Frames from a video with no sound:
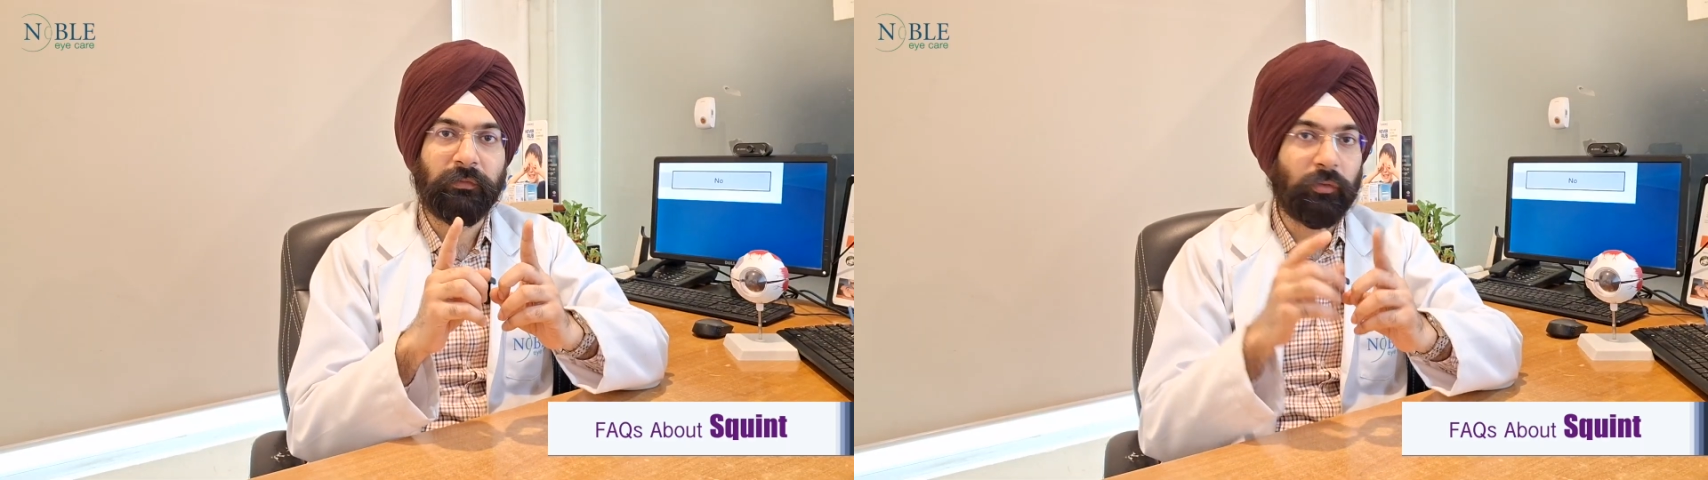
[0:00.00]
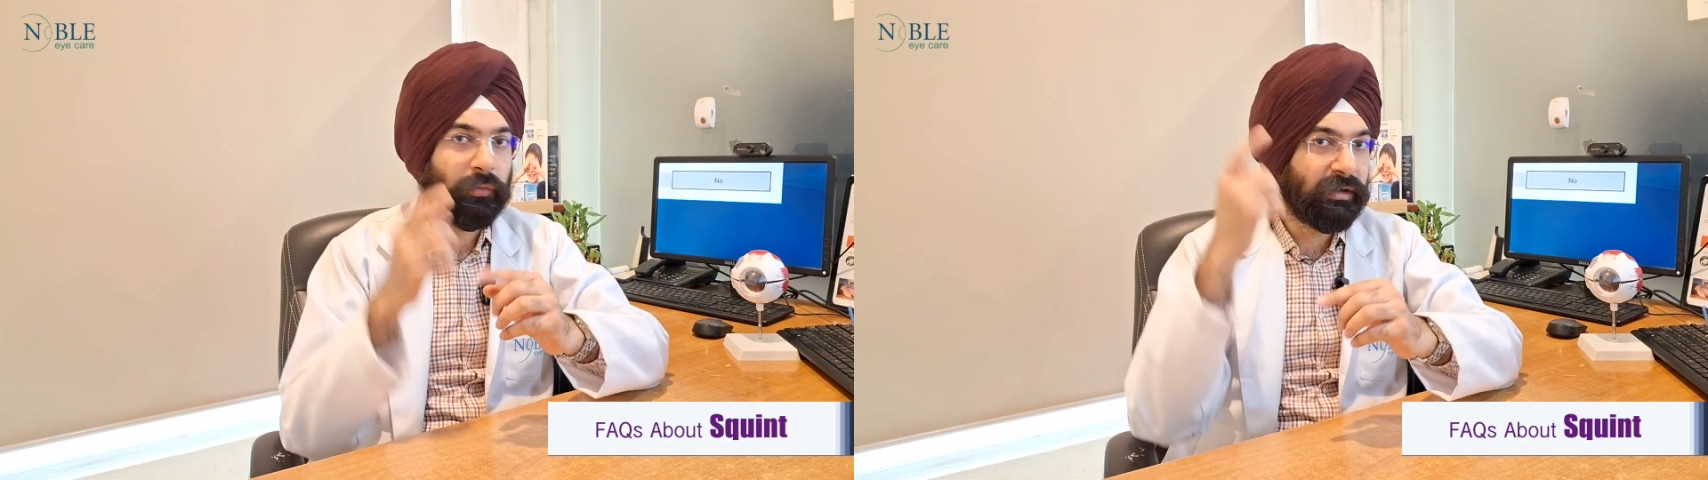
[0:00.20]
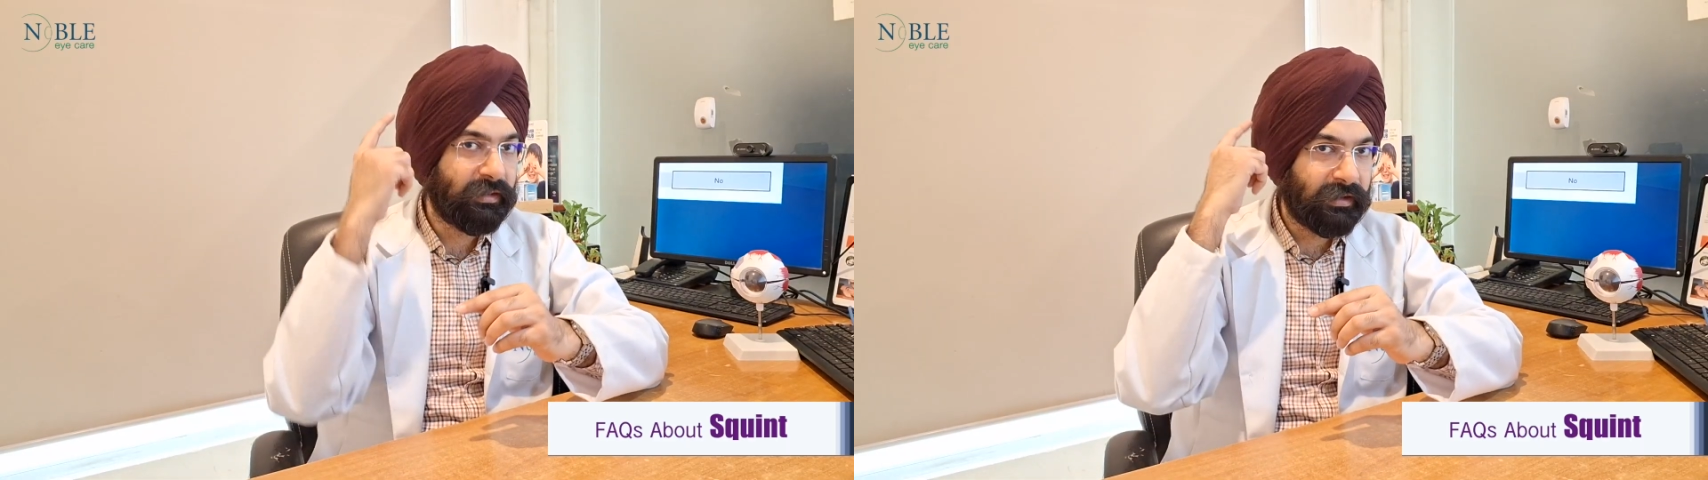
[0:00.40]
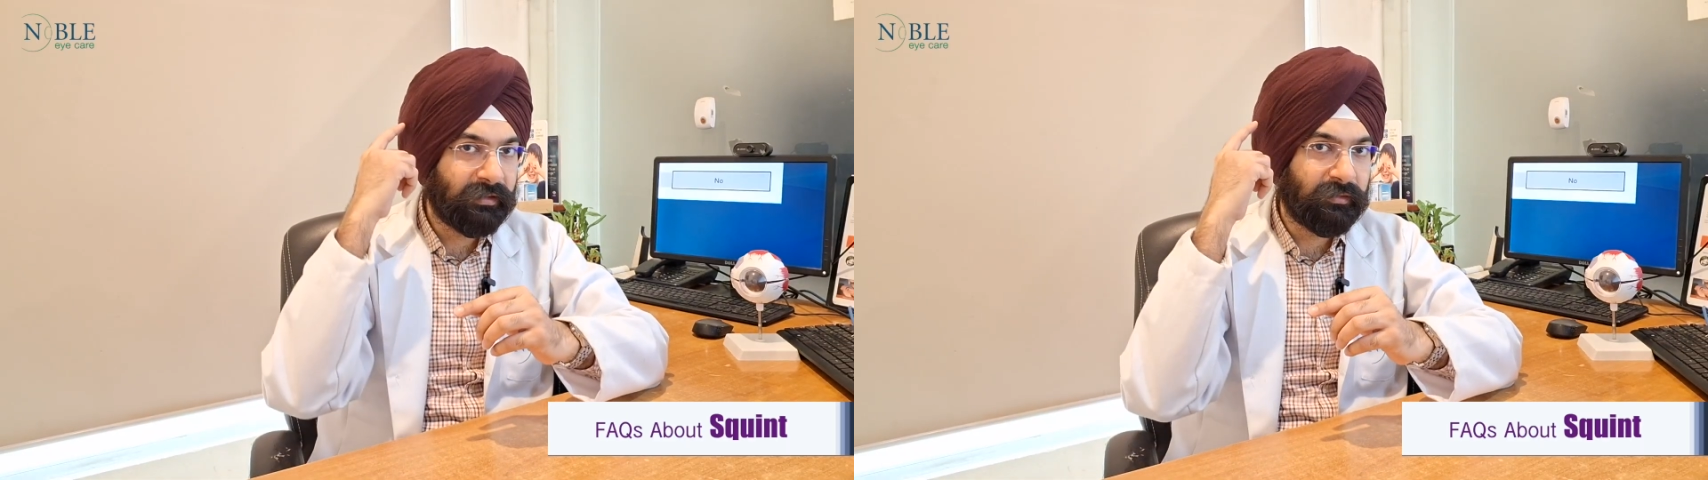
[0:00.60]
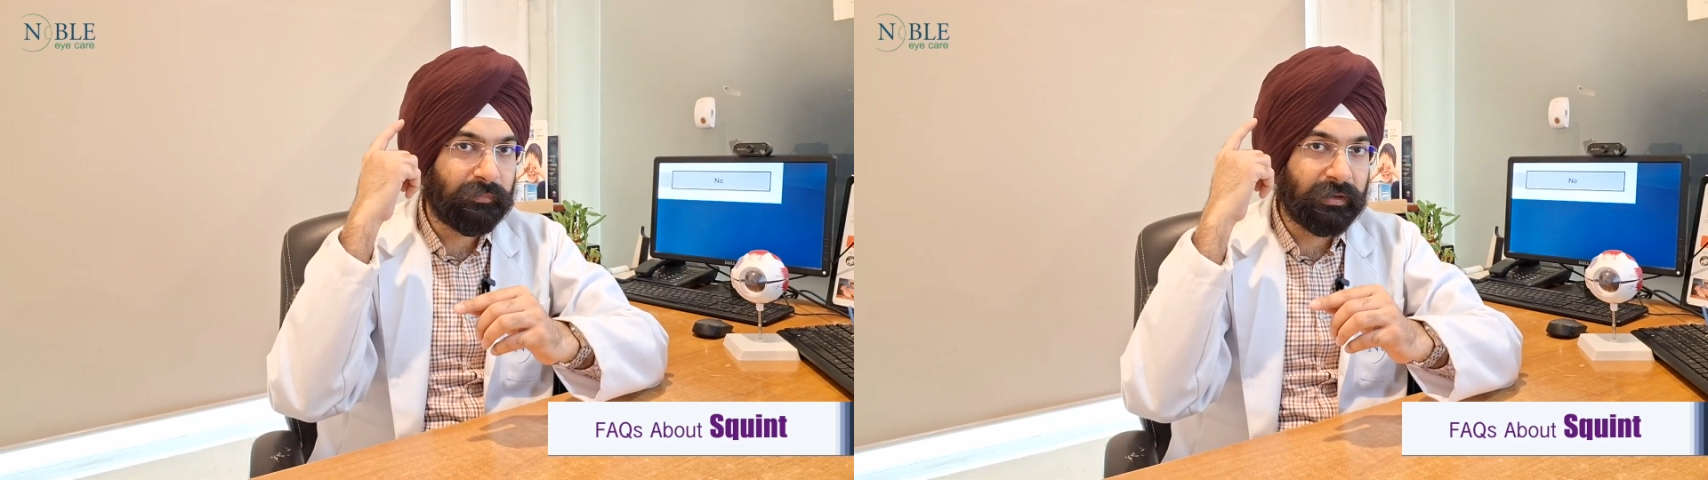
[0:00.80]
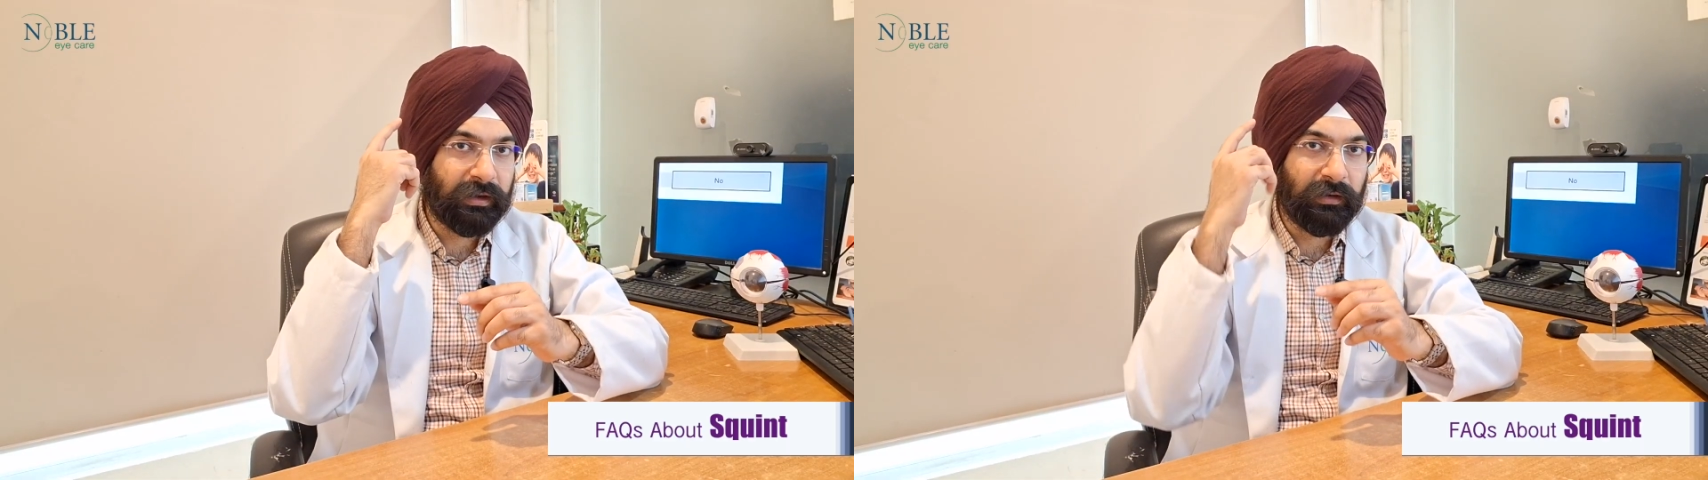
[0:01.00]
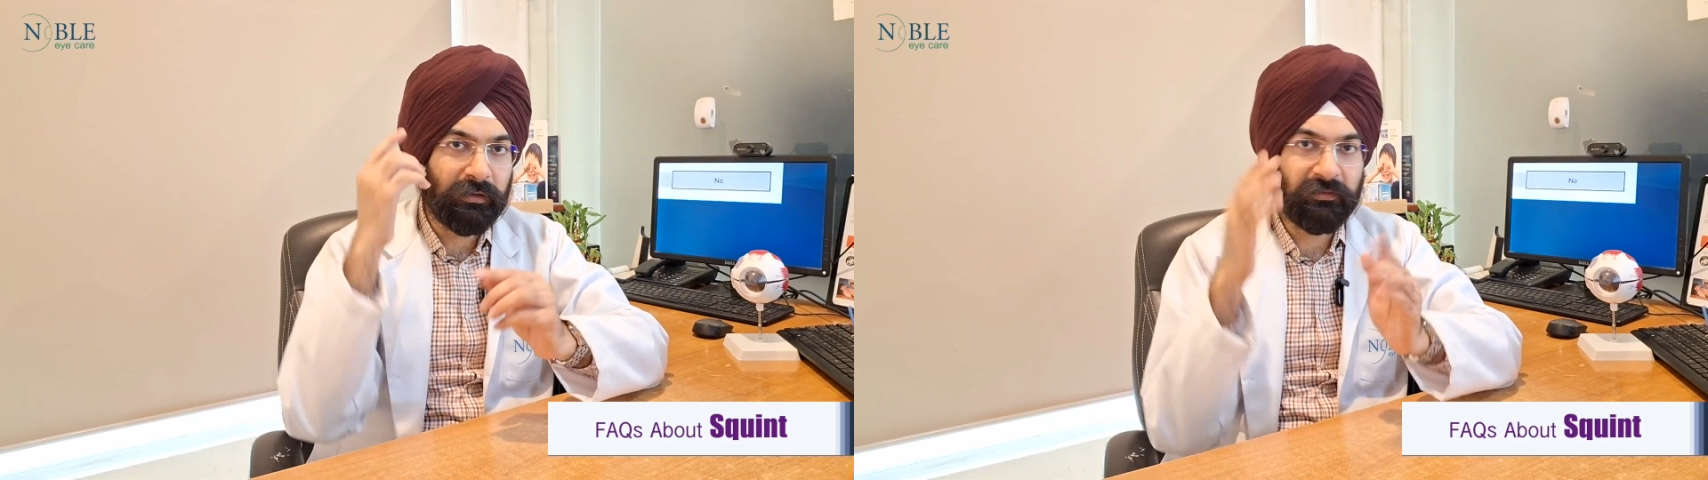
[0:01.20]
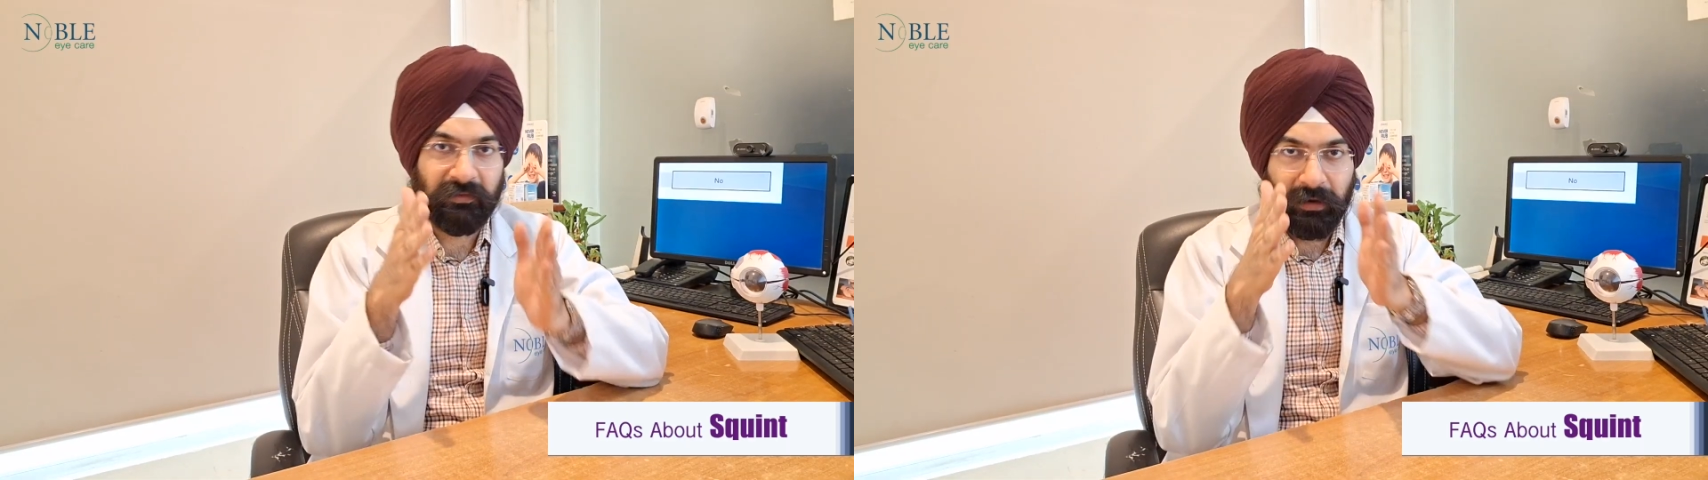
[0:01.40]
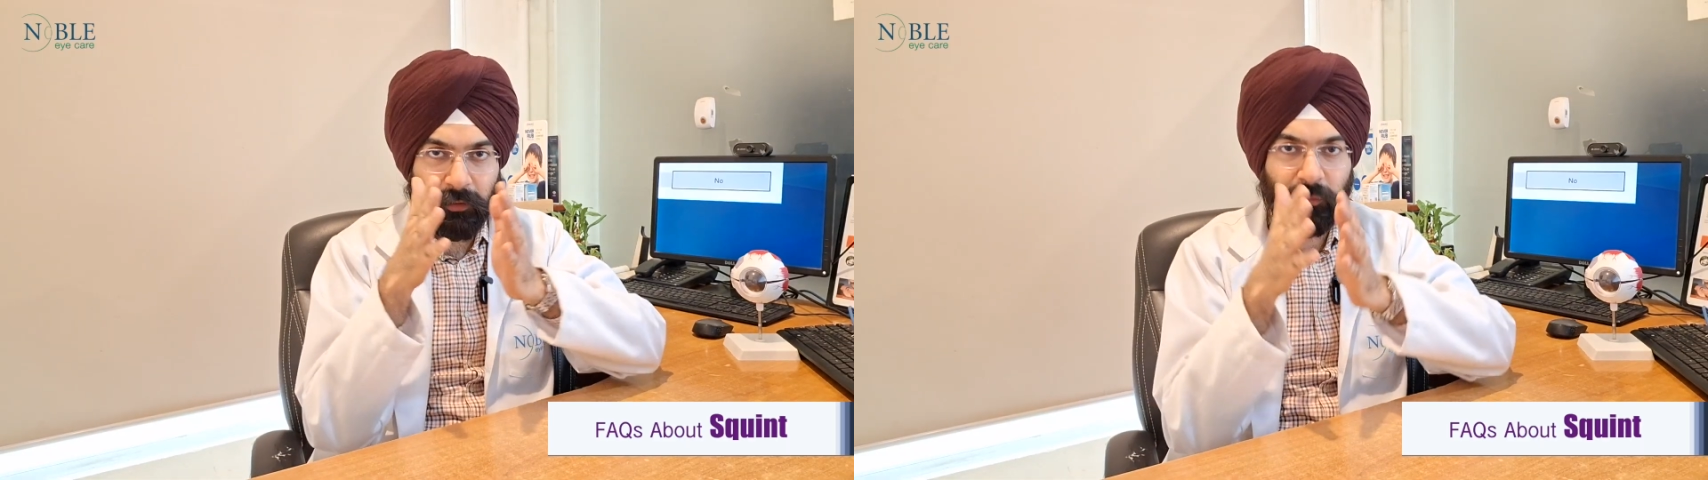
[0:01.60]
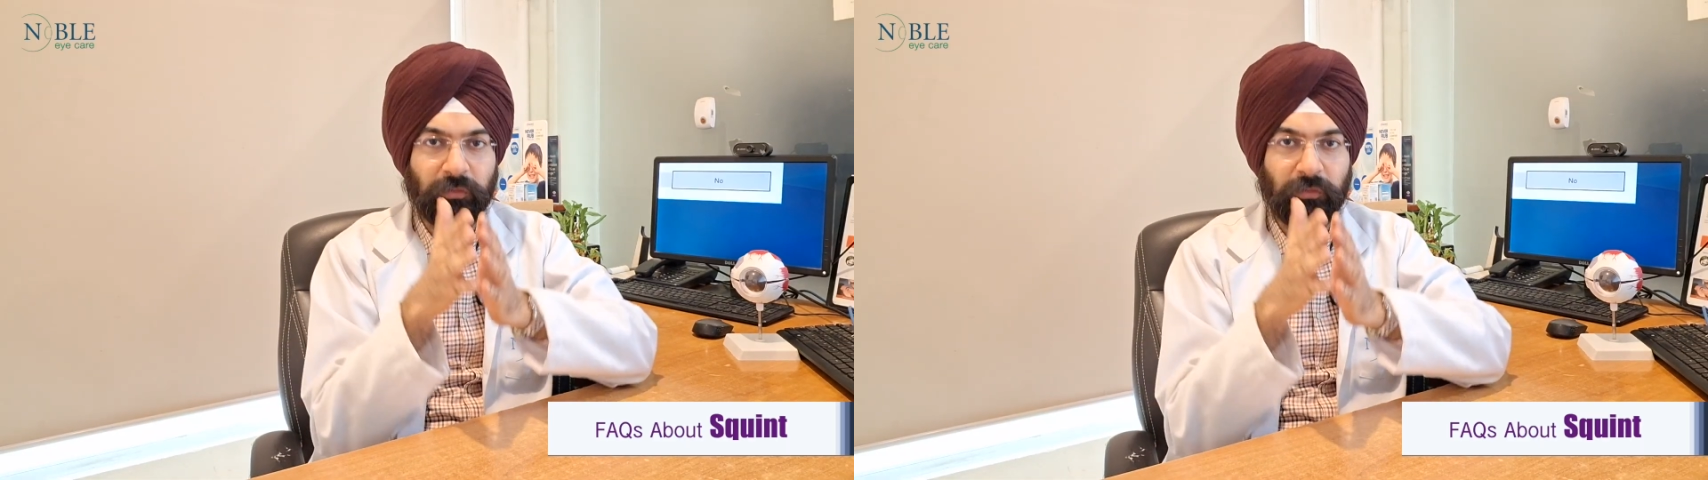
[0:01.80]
Only then the brain learns how